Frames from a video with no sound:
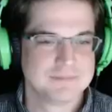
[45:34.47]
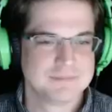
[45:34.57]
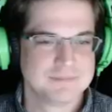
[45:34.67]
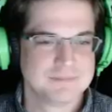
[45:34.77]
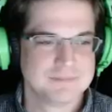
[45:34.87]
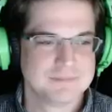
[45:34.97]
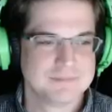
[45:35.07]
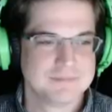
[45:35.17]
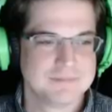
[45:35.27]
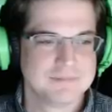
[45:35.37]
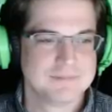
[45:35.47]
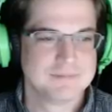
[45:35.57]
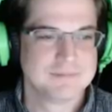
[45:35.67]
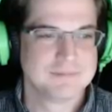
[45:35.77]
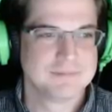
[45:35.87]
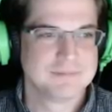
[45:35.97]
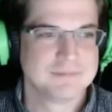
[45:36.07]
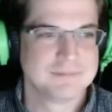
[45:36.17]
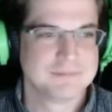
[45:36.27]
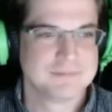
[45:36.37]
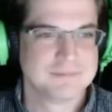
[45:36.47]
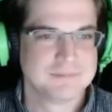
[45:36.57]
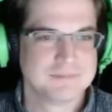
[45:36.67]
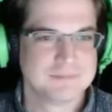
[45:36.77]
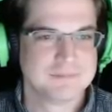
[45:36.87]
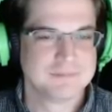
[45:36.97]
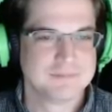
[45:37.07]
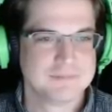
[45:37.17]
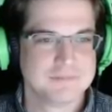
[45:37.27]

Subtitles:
This person isn't speaking.